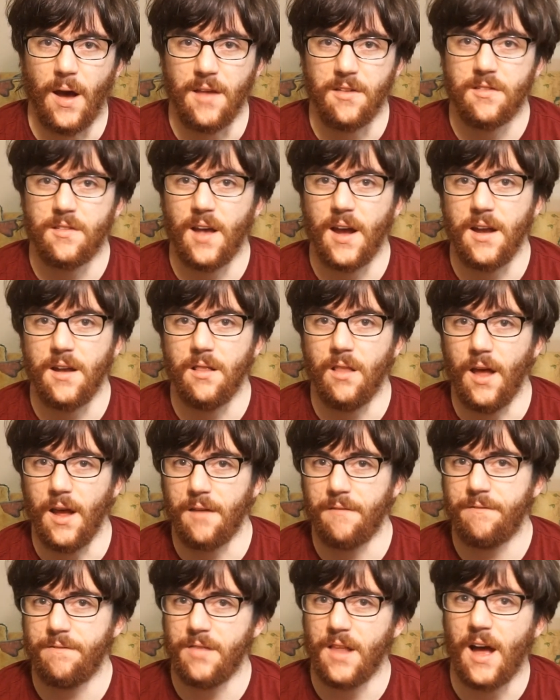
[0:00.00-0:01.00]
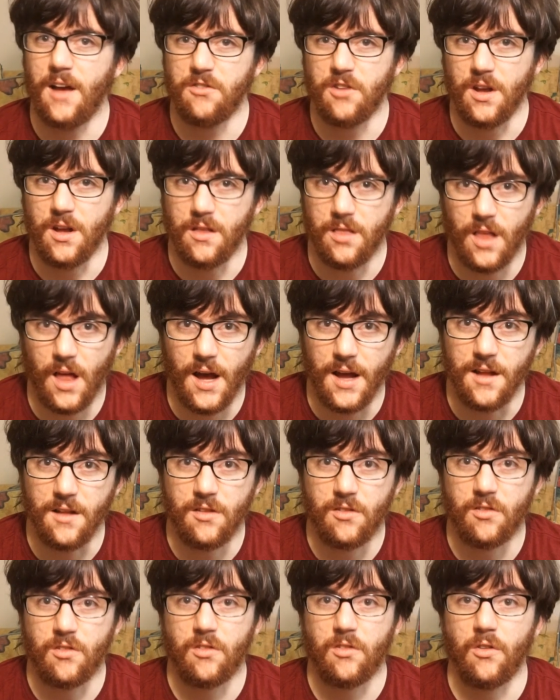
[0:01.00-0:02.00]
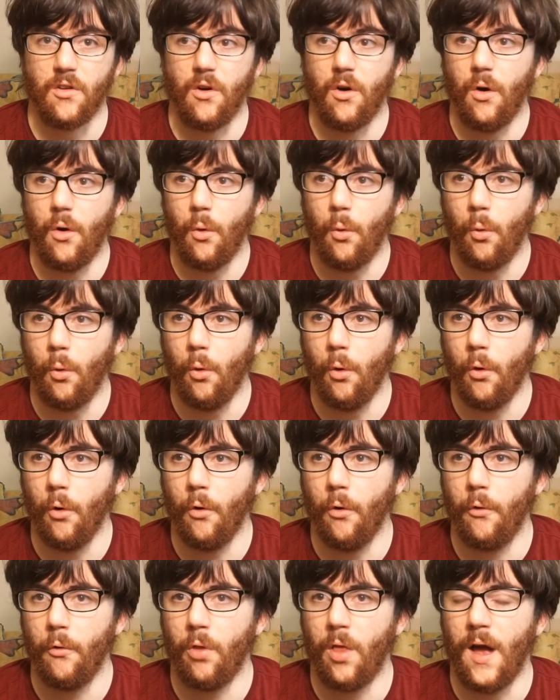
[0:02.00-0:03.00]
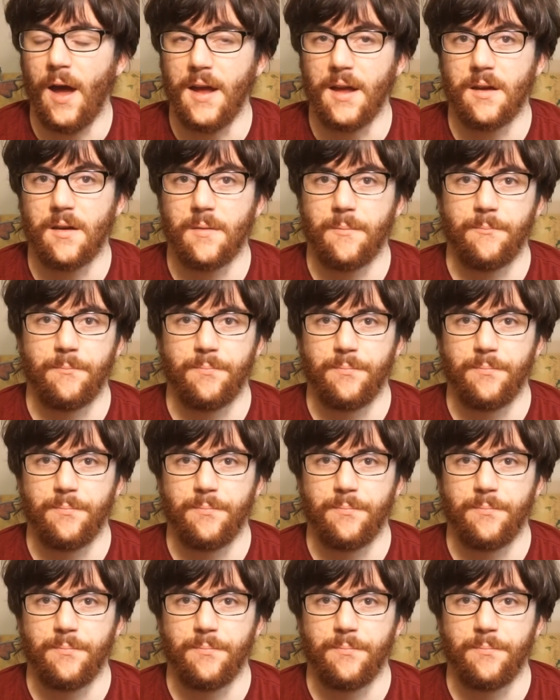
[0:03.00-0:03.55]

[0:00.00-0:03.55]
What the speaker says: sight, like flashing lights, or like